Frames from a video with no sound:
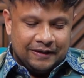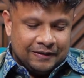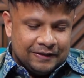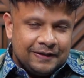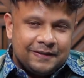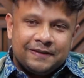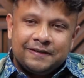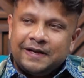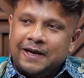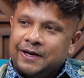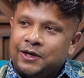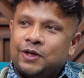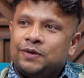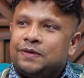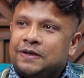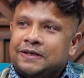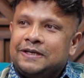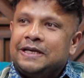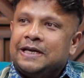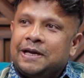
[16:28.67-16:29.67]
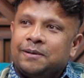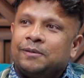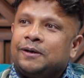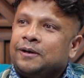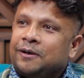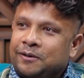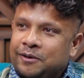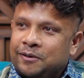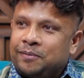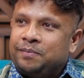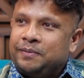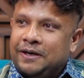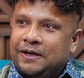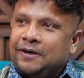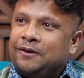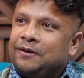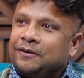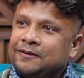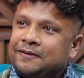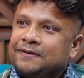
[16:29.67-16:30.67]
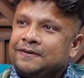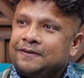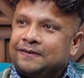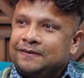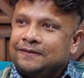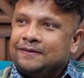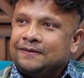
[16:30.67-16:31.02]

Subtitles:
This kind of a dilemma or paradox.